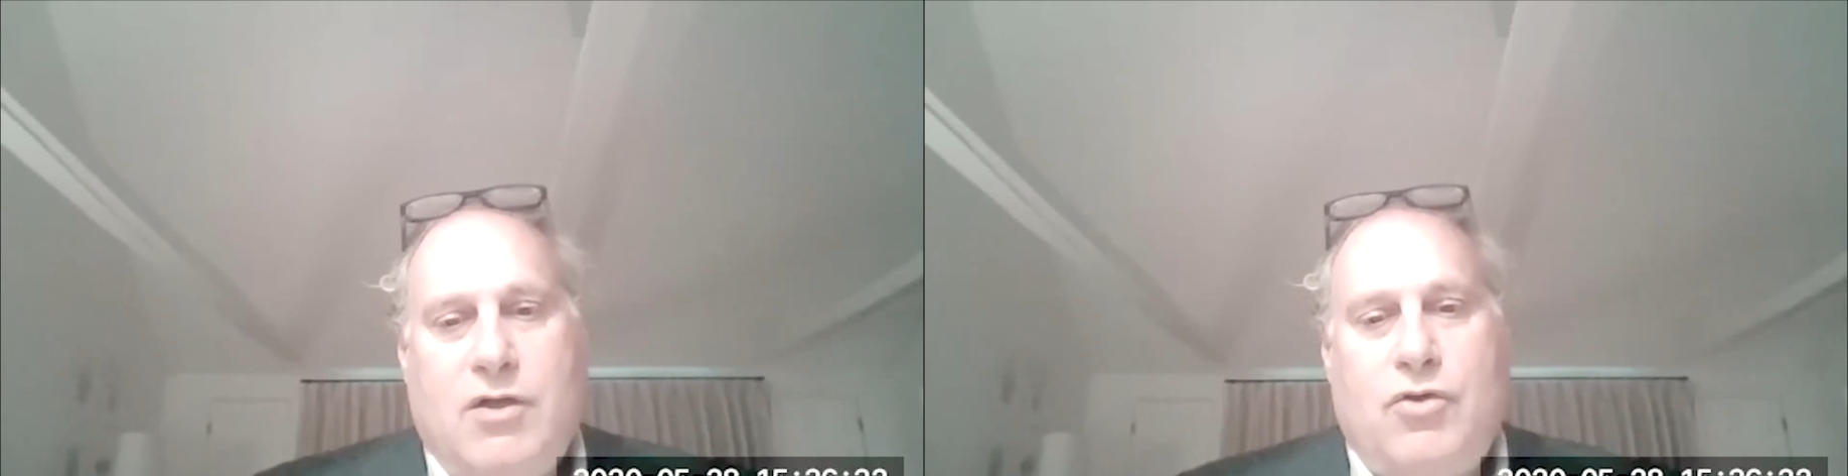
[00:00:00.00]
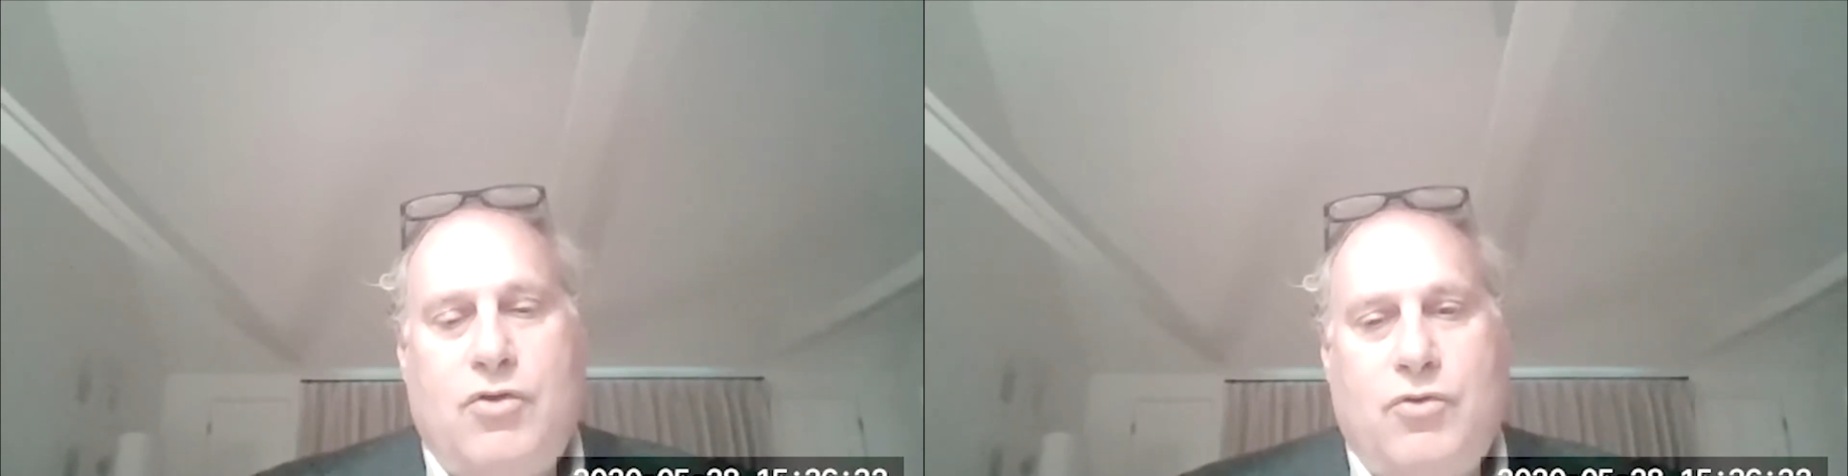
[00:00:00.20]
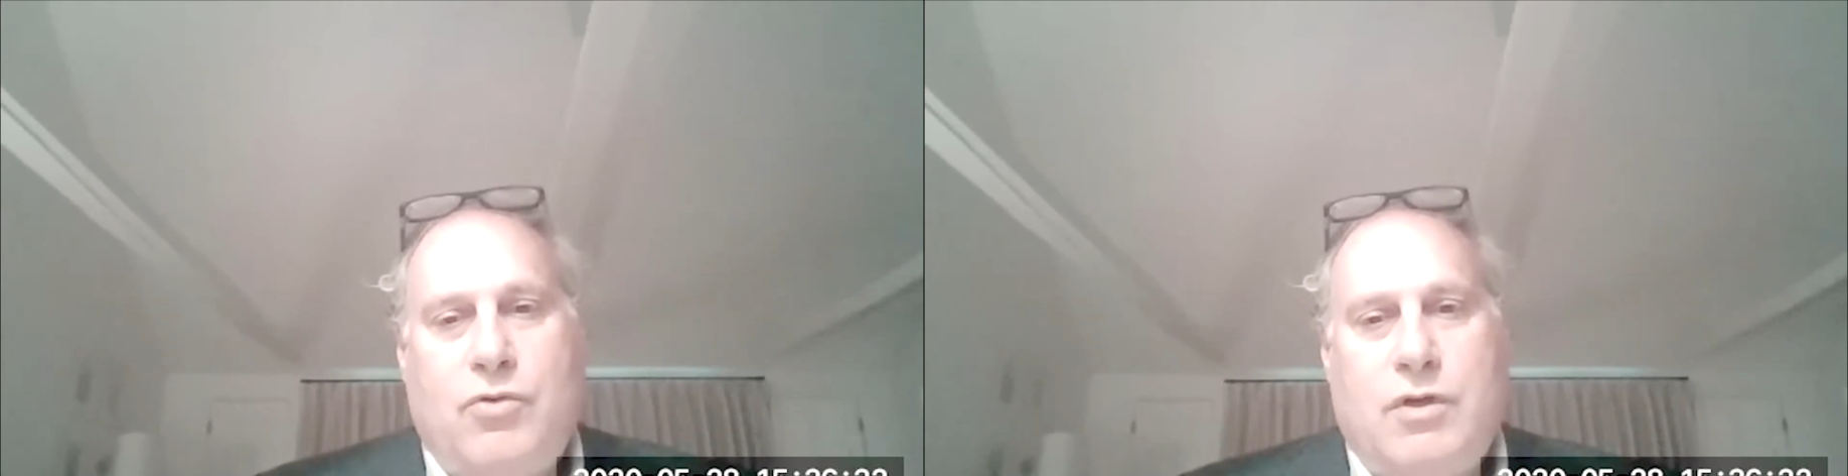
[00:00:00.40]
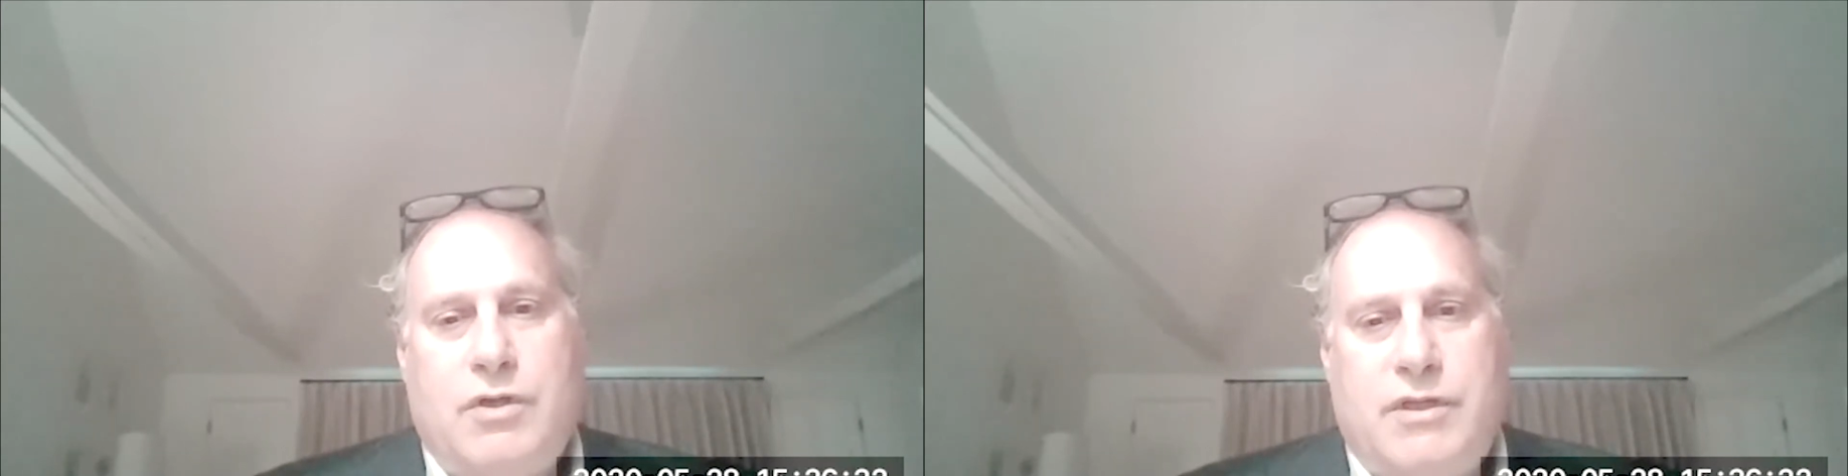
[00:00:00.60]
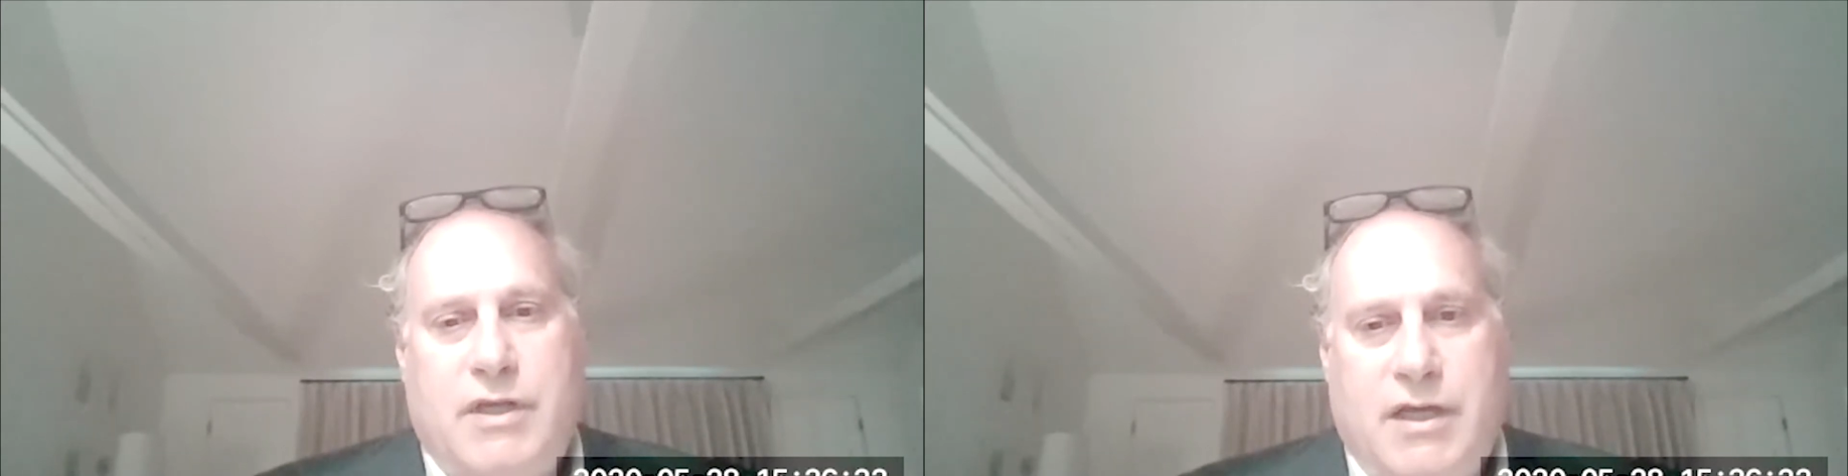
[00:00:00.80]
who
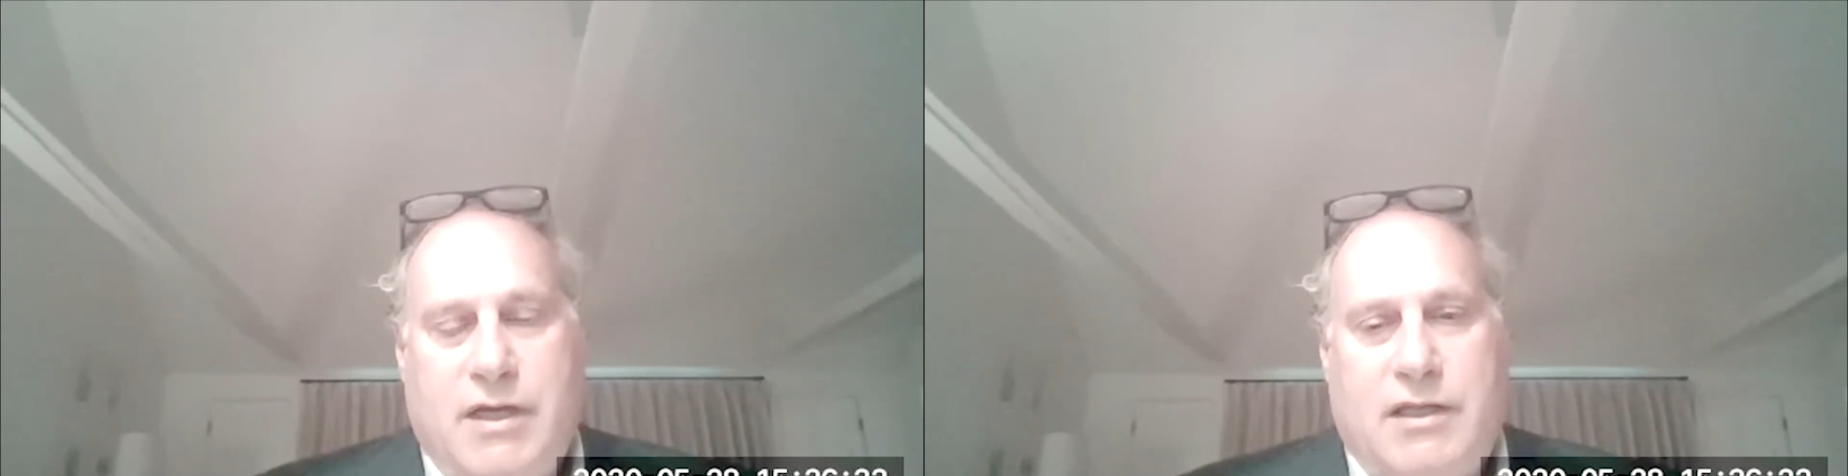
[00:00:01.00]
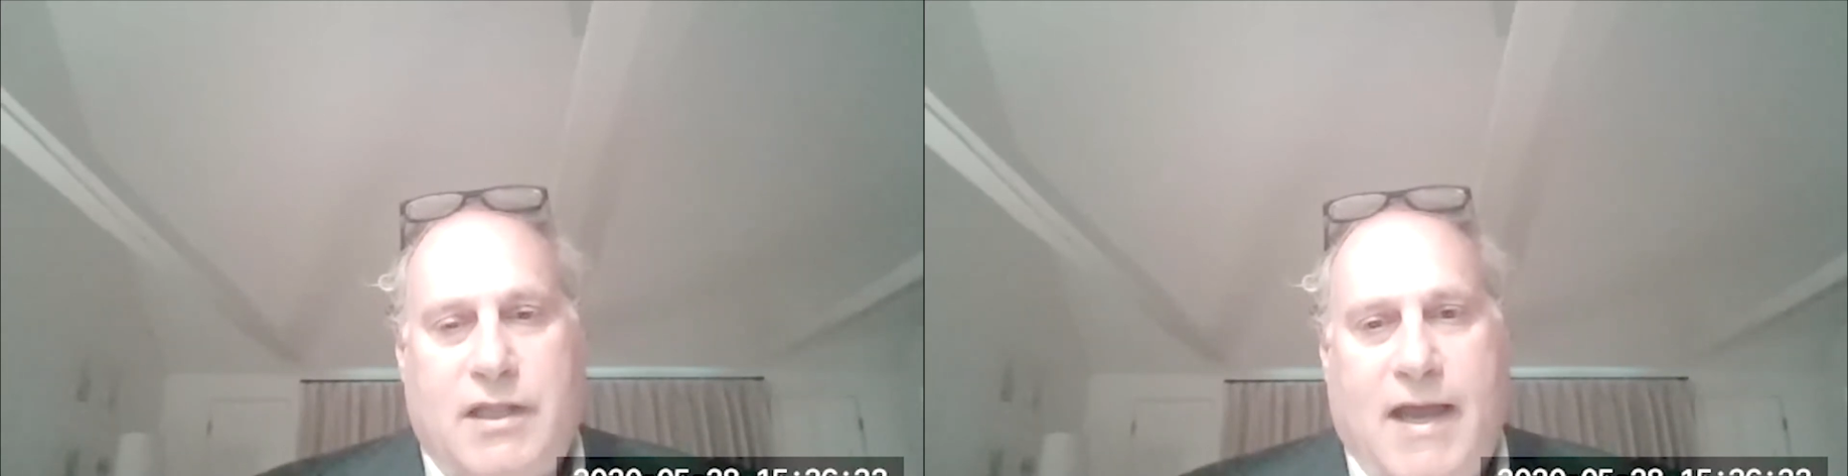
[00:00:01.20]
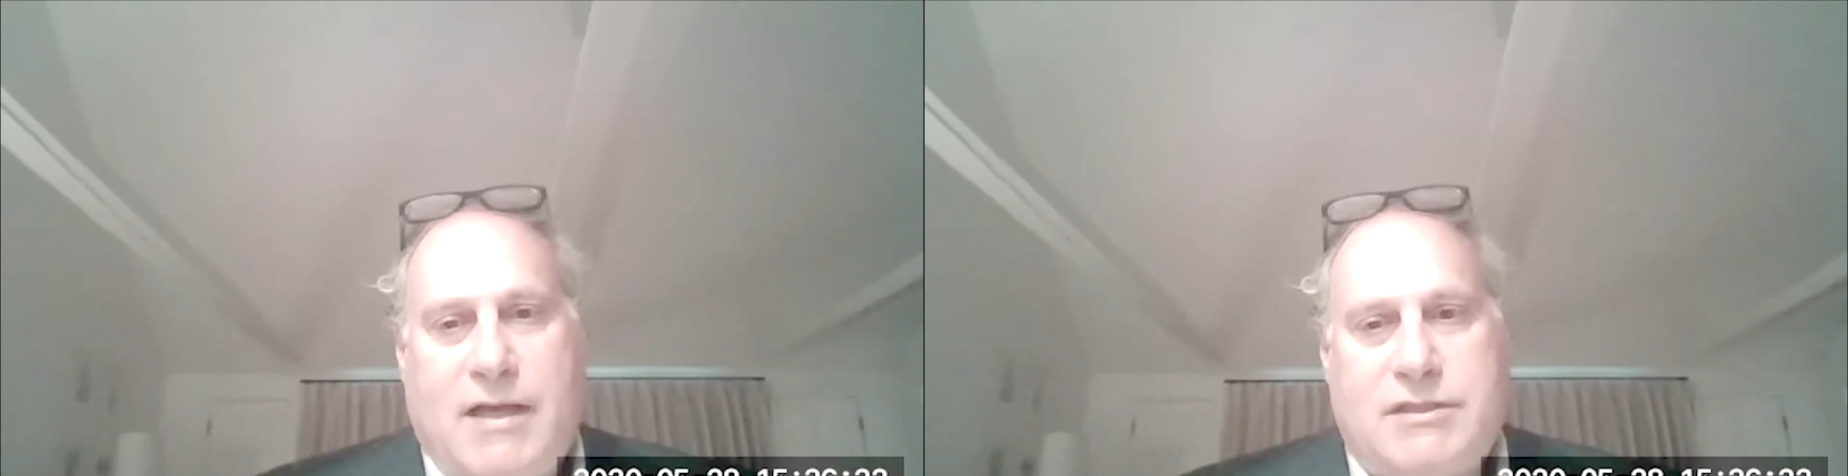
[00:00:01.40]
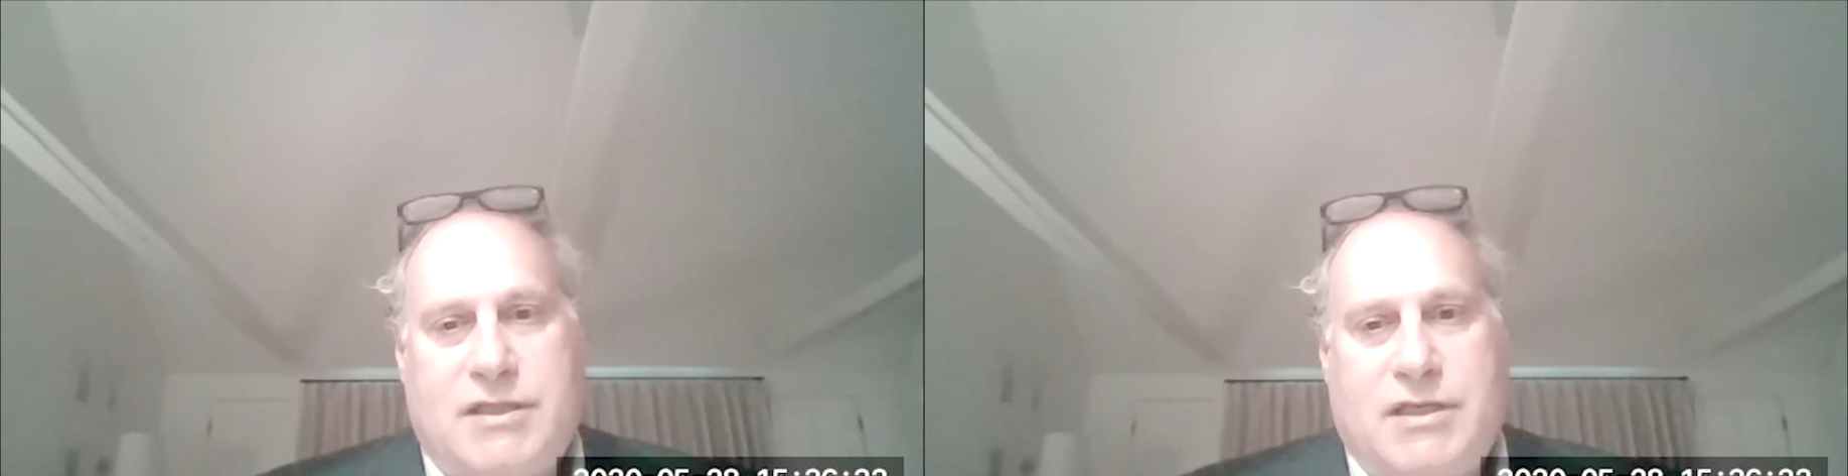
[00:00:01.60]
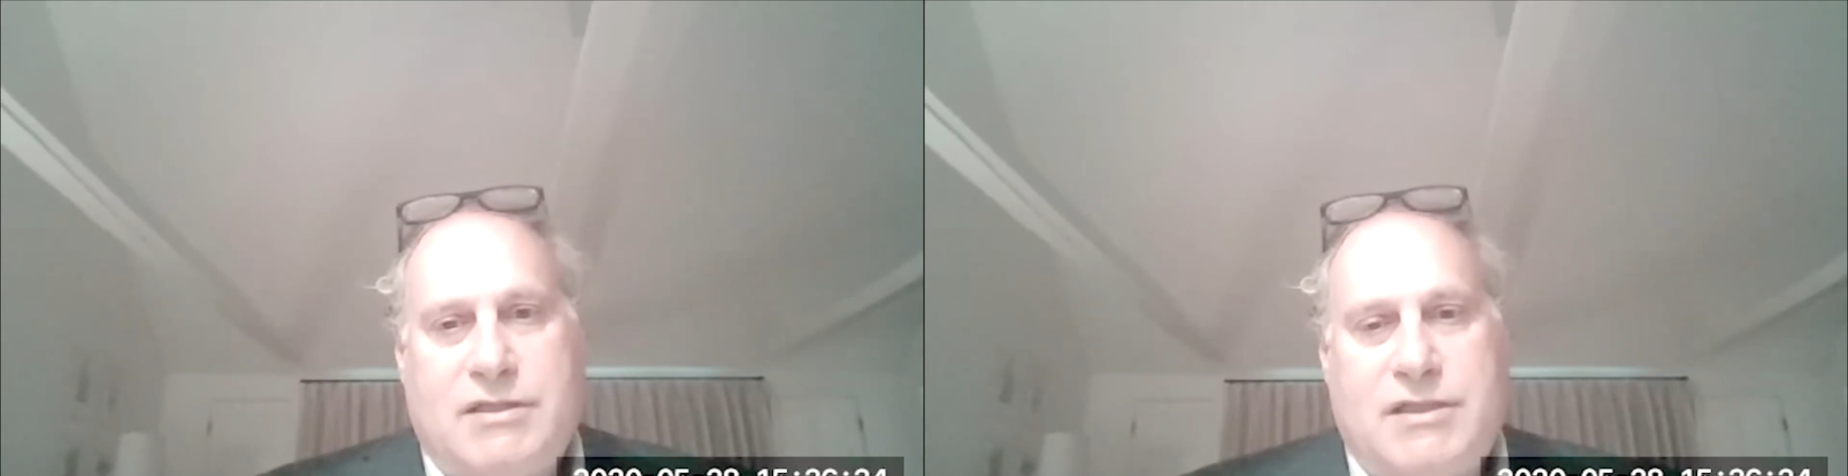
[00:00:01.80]
needed
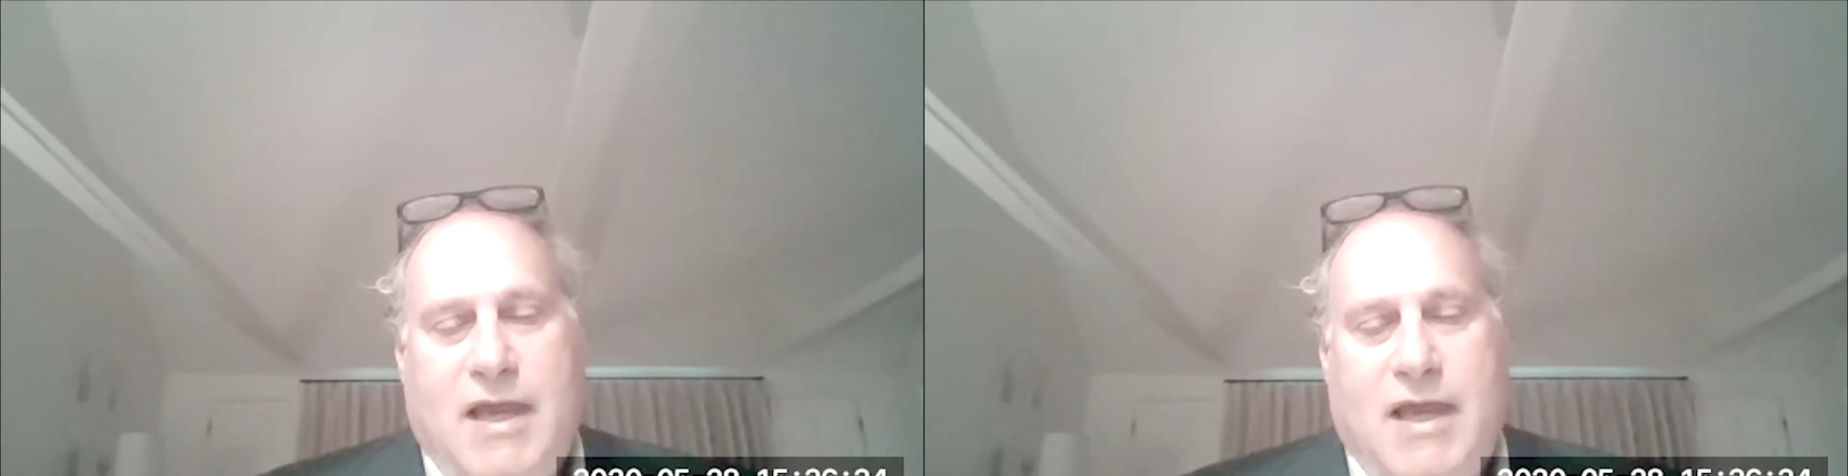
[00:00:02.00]
glasses,